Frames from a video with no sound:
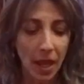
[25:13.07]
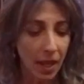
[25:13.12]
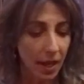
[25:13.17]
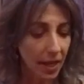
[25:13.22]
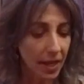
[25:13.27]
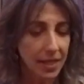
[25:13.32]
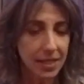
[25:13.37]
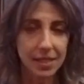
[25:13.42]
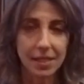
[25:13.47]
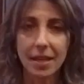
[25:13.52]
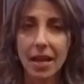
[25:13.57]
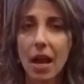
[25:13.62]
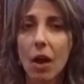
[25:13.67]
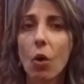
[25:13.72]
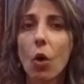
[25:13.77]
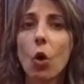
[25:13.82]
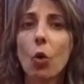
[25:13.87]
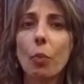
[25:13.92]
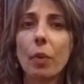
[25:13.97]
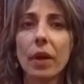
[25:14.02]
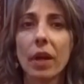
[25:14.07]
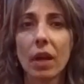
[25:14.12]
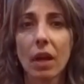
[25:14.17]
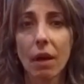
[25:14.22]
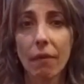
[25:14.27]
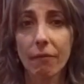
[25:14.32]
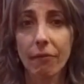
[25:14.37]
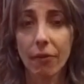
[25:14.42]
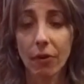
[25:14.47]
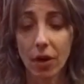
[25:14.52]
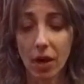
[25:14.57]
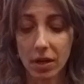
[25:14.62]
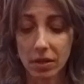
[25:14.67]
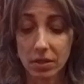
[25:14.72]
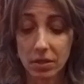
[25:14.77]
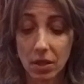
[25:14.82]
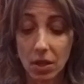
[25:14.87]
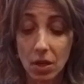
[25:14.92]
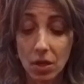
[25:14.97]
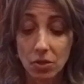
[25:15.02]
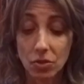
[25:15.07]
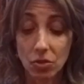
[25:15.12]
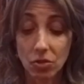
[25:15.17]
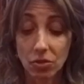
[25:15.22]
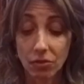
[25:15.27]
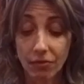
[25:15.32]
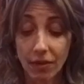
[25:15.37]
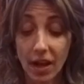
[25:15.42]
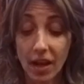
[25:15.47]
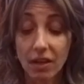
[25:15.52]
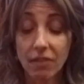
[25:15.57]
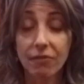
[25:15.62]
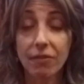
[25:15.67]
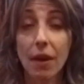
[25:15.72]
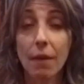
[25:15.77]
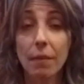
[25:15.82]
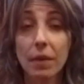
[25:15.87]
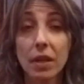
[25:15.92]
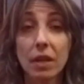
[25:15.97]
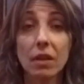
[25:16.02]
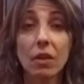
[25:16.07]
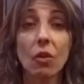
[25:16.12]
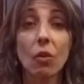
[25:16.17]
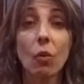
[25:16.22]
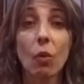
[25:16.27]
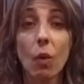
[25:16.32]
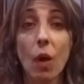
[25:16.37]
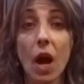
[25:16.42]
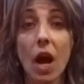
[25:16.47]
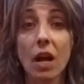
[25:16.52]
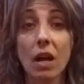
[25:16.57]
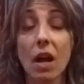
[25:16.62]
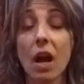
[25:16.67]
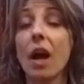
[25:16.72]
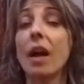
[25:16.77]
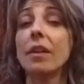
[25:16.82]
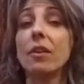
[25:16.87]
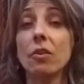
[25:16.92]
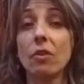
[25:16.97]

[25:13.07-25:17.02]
It's now opening up for us. So Divine Feminine, rock on.